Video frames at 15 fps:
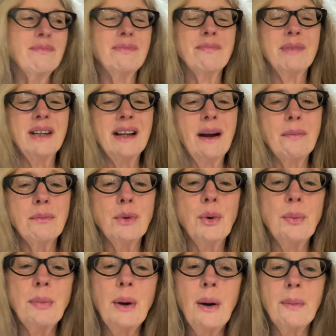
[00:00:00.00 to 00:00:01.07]
become more
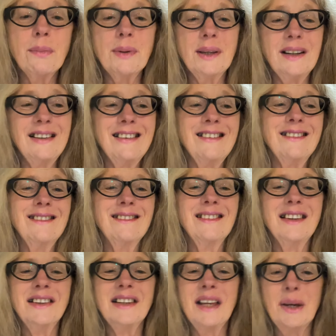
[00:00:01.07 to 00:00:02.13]
popular
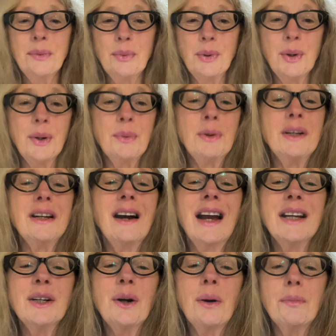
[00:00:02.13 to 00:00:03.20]
than they were when
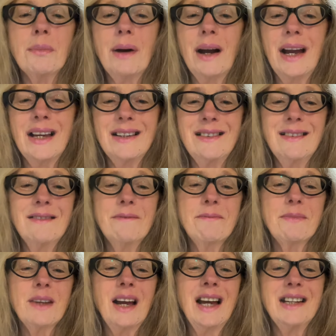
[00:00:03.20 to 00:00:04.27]
I got mine.
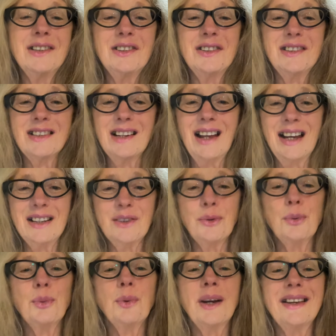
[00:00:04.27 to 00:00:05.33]
I just
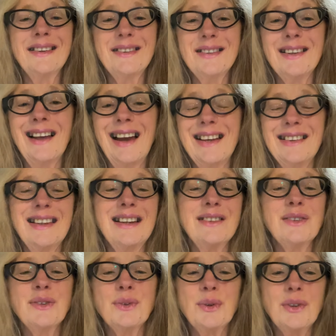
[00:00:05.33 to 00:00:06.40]
always liked that
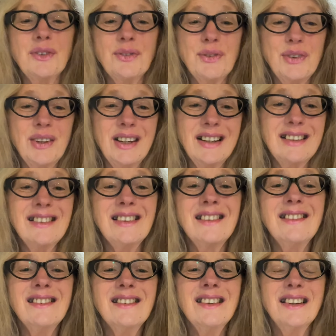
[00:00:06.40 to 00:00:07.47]
sort of thing,
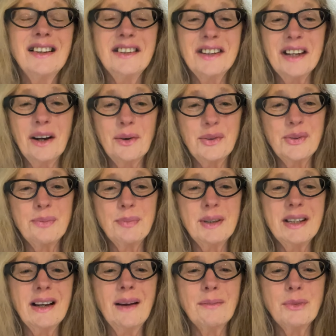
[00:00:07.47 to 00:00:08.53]
and now it's
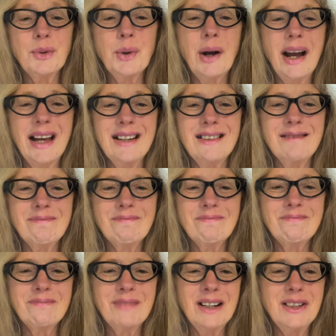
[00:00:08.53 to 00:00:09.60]
become quite
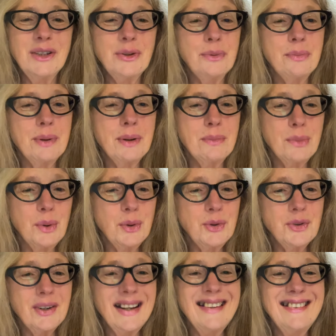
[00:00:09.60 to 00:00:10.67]
a little bit more
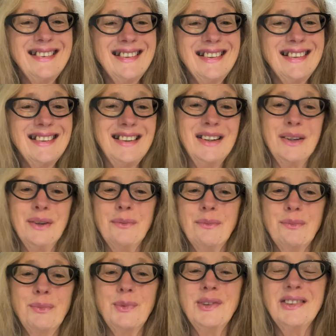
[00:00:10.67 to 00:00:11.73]
trendy than it
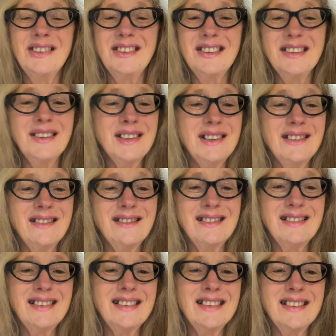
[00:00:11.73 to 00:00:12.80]
was just
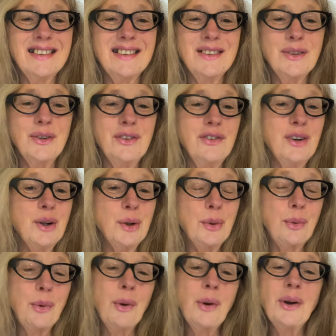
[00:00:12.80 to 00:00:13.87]
sort of a
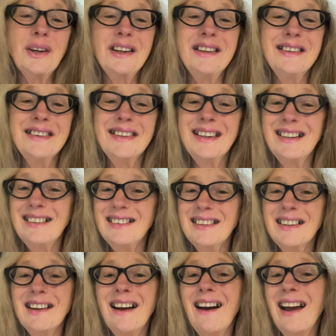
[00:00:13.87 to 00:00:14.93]
quirky thing
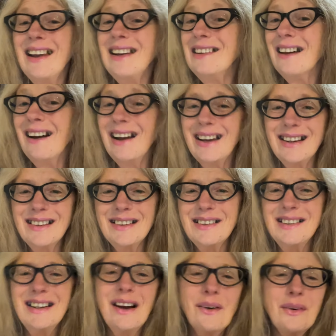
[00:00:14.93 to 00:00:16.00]
that I liked.
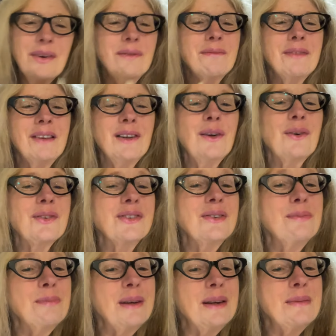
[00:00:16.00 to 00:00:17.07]
Now lots
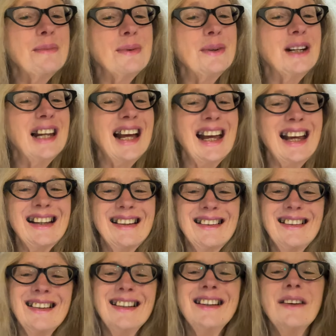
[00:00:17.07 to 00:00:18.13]
of people like
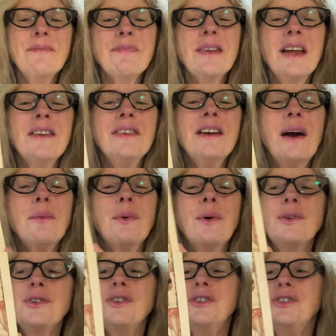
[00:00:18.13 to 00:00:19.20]
it. I
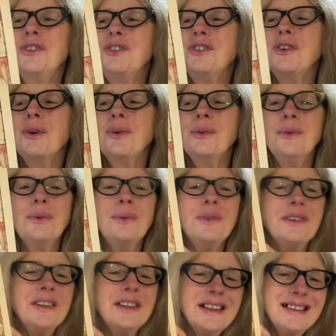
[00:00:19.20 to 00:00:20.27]
wanted to show you
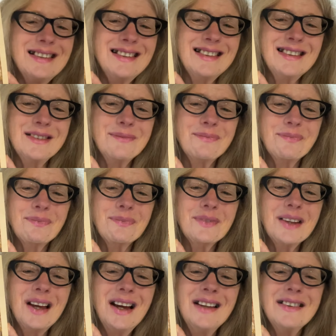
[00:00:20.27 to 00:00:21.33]
this.
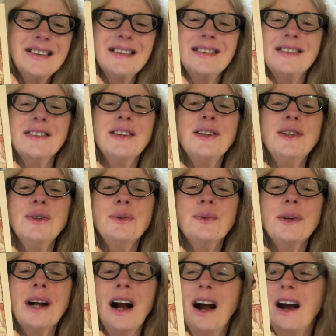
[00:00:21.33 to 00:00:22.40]
This is a little
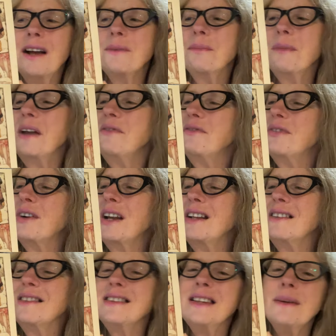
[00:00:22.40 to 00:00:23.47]
card my
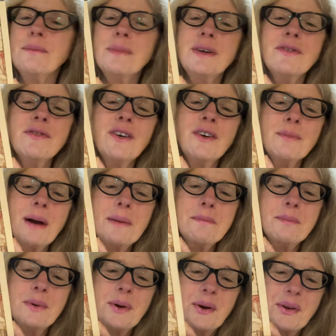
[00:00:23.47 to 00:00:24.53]
friend sent me for my
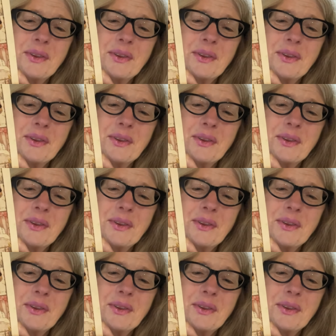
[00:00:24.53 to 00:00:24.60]
birthday,